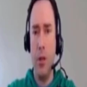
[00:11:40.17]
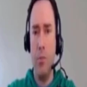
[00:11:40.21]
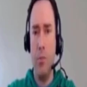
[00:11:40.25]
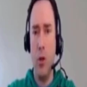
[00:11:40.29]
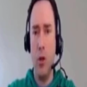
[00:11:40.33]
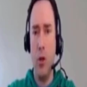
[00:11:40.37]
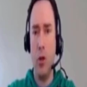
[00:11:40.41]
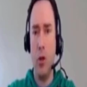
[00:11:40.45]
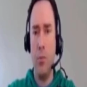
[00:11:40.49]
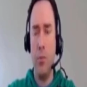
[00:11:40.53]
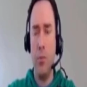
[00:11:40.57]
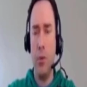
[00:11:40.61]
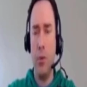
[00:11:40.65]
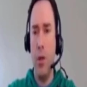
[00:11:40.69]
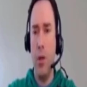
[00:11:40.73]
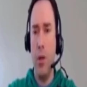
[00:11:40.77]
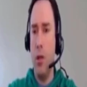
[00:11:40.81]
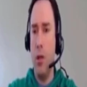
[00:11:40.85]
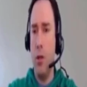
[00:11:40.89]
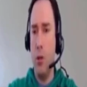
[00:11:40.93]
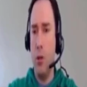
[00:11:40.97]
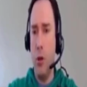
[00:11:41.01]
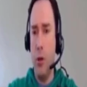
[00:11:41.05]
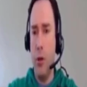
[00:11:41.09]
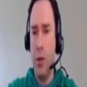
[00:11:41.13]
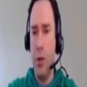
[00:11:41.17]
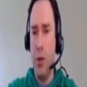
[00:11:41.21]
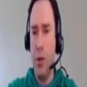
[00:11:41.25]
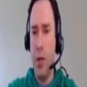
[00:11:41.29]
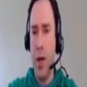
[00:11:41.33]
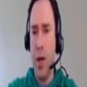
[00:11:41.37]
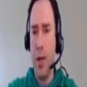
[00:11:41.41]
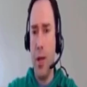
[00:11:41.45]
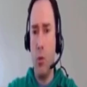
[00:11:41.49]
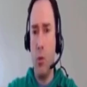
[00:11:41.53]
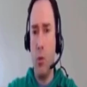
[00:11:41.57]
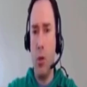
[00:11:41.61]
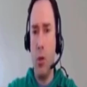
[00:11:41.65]
The
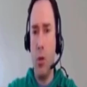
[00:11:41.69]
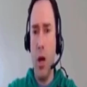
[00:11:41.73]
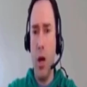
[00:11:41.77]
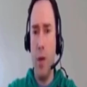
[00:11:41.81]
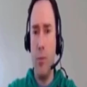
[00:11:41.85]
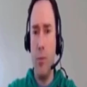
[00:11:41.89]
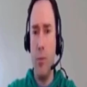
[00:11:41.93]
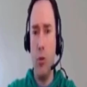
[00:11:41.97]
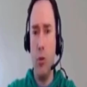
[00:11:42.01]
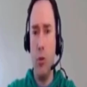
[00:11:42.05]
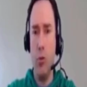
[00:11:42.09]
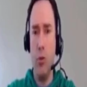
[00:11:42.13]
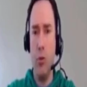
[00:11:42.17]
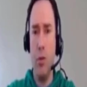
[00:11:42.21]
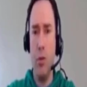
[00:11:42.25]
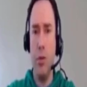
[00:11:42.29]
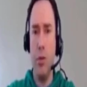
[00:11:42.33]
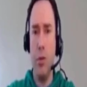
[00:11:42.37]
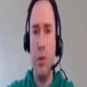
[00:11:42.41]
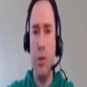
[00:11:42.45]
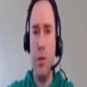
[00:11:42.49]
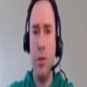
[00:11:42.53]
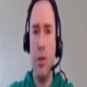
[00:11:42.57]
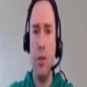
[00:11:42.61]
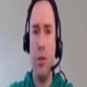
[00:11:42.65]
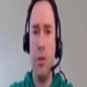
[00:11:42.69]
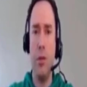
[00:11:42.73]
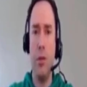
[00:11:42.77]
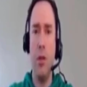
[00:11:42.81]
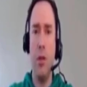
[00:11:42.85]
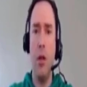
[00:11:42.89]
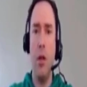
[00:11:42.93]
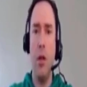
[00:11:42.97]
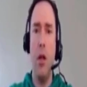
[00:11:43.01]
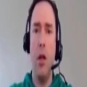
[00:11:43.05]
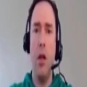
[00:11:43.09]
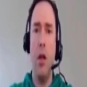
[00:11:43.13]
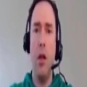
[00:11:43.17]
knight will come to
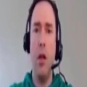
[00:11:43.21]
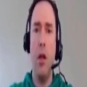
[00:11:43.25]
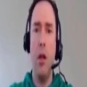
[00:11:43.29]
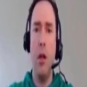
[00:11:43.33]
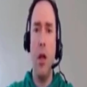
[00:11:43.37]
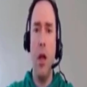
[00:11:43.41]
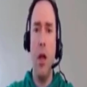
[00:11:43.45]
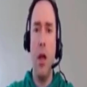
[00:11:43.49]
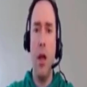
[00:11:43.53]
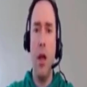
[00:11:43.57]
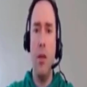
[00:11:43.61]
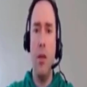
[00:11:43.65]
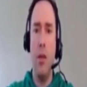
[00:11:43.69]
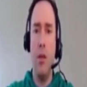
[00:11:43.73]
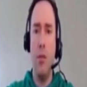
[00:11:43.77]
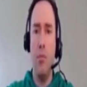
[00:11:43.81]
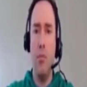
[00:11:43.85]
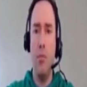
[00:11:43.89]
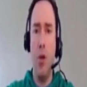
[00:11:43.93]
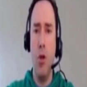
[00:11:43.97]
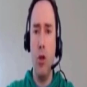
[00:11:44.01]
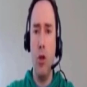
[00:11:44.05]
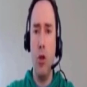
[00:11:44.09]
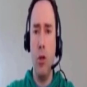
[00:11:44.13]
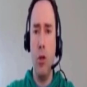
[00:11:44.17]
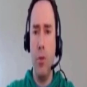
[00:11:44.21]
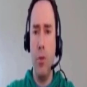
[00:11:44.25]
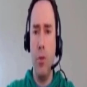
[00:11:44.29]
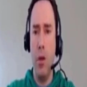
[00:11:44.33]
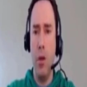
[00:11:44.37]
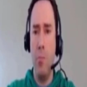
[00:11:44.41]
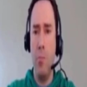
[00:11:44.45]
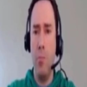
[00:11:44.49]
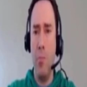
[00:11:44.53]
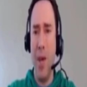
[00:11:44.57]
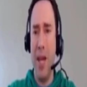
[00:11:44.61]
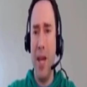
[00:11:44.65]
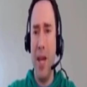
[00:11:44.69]
c6, and the bishop
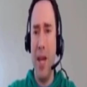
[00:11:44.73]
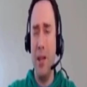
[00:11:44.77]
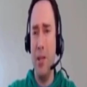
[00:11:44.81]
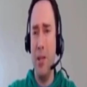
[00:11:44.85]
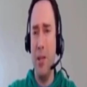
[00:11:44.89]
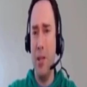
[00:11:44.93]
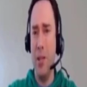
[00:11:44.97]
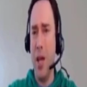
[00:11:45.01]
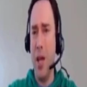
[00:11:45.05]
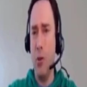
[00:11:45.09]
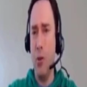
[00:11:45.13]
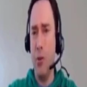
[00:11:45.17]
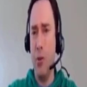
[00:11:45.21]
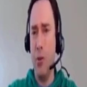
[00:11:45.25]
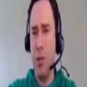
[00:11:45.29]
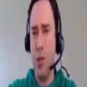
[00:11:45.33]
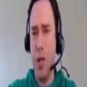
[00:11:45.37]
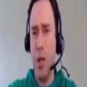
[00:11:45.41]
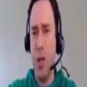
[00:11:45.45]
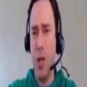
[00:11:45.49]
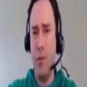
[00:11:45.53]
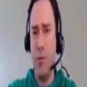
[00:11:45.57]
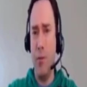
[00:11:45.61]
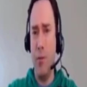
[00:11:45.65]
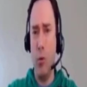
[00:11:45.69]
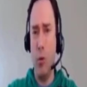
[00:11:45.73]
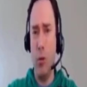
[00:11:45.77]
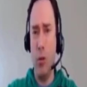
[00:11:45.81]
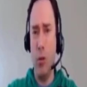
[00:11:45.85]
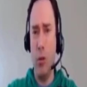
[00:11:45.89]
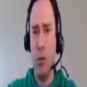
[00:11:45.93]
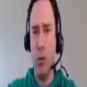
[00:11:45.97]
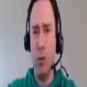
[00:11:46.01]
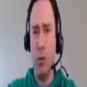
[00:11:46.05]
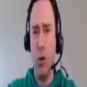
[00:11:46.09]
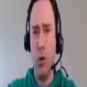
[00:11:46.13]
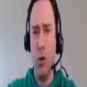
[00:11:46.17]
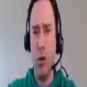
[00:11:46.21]
may stay on c8 for a
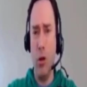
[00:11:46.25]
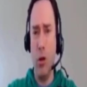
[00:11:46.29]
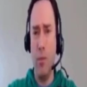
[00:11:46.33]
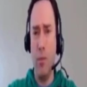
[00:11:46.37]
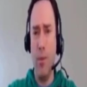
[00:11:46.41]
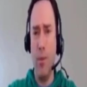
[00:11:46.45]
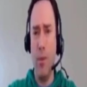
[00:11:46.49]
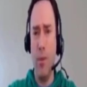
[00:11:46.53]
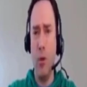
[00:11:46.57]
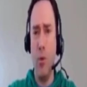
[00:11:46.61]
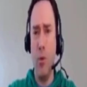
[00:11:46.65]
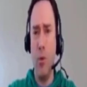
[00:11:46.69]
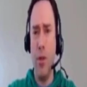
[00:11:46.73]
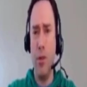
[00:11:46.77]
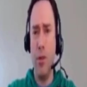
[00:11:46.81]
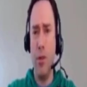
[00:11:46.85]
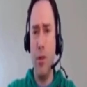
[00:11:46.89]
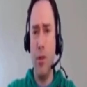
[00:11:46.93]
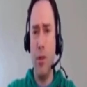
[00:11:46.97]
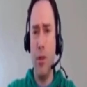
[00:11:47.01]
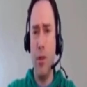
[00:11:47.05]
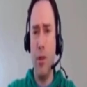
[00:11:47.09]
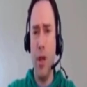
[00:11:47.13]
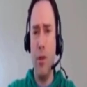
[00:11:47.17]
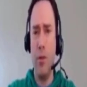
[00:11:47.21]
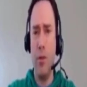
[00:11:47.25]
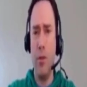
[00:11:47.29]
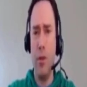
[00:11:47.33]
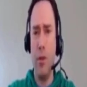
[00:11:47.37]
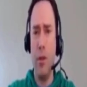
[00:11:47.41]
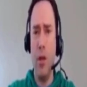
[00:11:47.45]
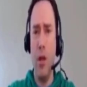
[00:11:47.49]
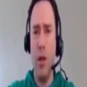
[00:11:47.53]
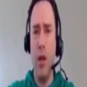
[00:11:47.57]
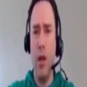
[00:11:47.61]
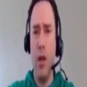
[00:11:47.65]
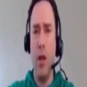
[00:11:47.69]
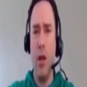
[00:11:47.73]
little longer, maybe queen
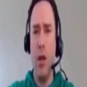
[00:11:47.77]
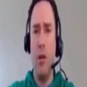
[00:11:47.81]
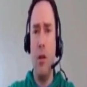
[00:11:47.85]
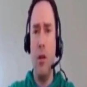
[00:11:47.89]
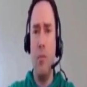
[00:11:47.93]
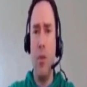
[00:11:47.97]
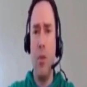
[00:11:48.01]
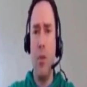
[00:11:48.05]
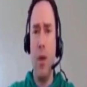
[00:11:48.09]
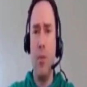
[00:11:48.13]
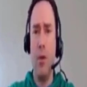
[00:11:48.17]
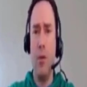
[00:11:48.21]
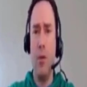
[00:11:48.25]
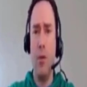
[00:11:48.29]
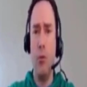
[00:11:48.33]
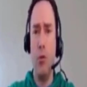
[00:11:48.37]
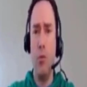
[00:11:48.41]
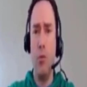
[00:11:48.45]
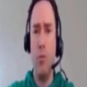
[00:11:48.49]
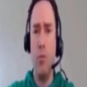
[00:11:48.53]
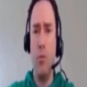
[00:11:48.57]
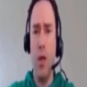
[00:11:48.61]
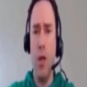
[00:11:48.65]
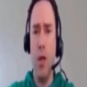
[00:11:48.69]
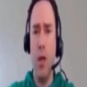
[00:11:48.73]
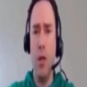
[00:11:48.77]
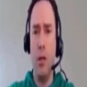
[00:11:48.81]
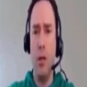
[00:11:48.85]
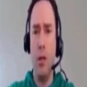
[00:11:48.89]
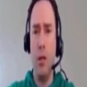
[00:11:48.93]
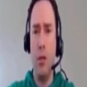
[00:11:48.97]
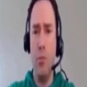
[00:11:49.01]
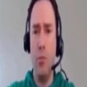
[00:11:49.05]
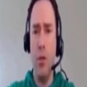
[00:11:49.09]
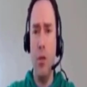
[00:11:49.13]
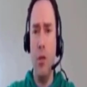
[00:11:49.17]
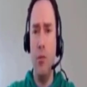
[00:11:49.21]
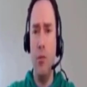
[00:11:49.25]
c7, maybe rook
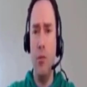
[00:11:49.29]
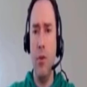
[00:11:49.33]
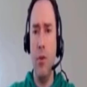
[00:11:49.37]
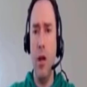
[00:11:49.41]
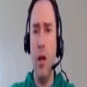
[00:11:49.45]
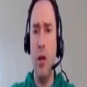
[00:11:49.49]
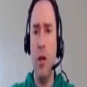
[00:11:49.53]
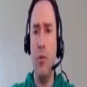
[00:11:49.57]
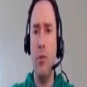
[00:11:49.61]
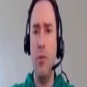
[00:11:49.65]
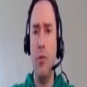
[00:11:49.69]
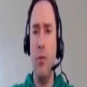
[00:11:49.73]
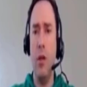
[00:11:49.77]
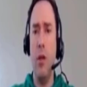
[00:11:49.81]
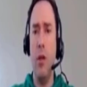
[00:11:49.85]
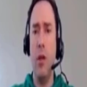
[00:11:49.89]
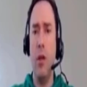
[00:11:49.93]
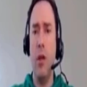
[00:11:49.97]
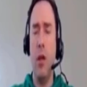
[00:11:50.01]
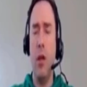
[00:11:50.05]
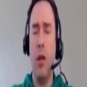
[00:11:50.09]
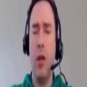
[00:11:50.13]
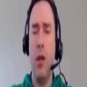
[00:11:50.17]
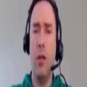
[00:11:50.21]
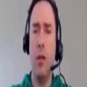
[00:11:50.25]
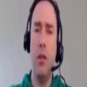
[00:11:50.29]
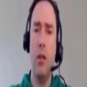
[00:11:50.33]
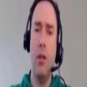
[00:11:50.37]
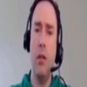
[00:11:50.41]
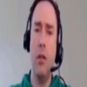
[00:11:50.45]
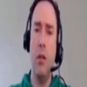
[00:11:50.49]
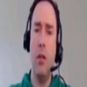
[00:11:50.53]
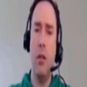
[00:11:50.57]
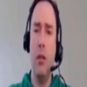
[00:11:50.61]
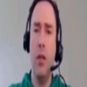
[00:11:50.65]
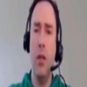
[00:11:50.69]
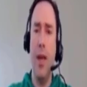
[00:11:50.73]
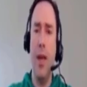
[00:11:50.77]
b8 and b5, and
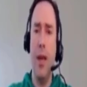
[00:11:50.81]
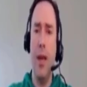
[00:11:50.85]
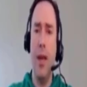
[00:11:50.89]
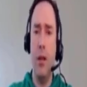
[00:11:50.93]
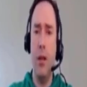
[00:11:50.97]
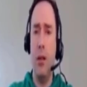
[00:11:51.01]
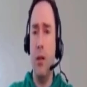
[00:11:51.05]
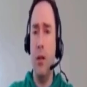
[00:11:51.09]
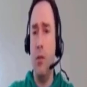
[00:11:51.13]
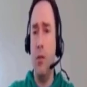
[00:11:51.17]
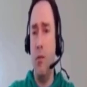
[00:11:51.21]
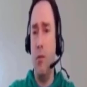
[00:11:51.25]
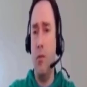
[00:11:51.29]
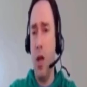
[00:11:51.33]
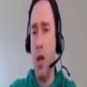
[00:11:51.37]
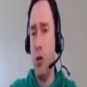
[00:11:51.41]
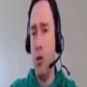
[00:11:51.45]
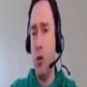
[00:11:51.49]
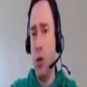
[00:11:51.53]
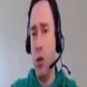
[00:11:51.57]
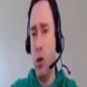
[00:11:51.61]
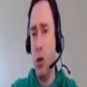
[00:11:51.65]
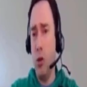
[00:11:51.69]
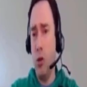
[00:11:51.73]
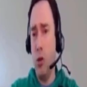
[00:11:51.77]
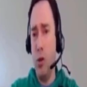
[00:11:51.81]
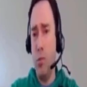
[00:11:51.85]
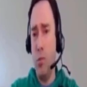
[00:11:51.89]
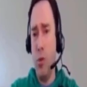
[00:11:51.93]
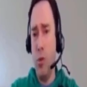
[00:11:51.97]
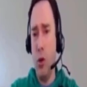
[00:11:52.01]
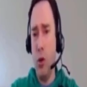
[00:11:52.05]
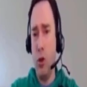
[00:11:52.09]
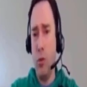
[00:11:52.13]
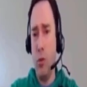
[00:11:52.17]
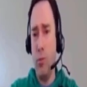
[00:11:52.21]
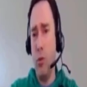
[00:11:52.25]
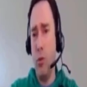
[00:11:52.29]
later fianchetto the
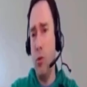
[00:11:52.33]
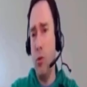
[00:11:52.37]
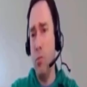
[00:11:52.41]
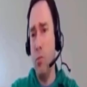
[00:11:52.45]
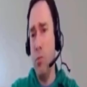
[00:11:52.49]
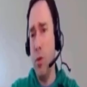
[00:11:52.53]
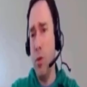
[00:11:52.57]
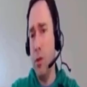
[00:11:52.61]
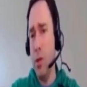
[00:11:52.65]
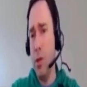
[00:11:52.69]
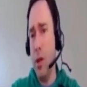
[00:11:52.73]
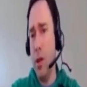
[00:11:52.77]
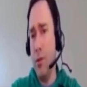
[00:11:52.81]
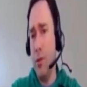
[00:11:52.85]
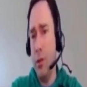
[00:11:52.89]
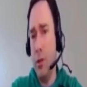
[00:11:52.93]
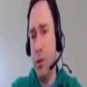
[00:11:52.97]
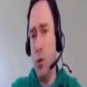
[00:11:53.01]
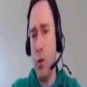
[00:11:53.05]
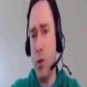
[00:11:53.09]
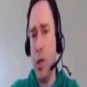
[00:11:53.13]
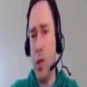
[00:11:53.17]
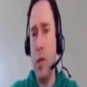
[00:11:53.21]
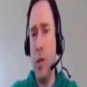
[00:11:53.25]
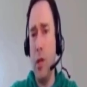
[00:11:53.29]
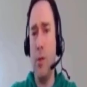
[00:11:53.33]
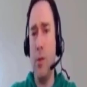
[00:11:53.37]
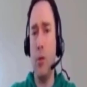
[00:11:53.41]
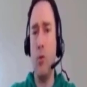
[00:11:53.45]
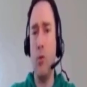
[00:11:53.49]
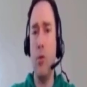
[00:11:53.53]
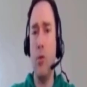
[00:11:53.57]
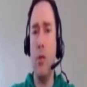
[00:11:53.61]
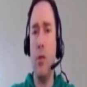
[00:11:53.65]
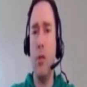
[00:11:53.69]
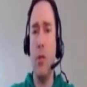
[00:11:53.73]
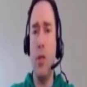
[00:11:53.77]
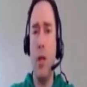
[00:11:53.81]
bishop on b7, or keep
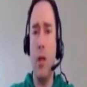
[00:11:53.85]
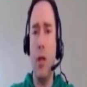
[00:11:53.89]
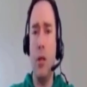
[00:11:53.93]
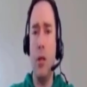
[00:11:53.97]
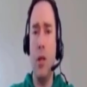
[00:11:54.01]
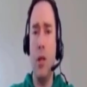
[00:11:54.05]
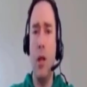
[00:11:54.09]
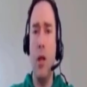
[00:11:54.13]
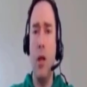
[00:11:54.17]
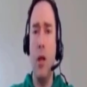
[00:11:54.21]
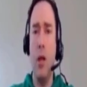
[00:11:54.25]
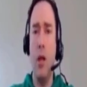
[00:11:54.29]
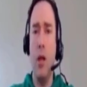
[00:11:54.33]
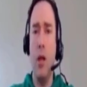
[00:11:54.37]
it on c8